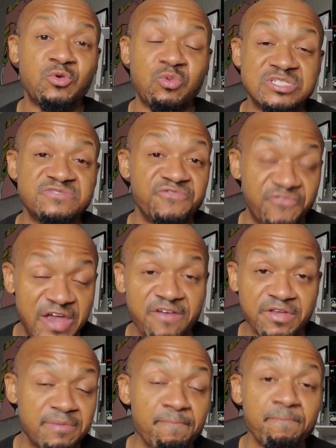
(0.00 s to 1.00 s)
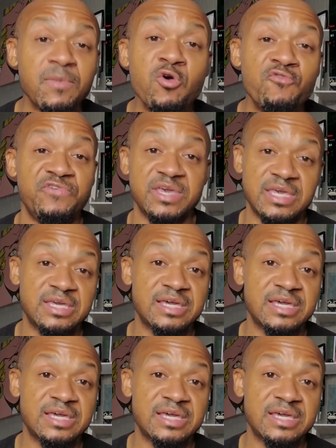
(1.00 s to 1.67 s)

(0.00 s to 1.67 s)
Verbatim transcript: was very moving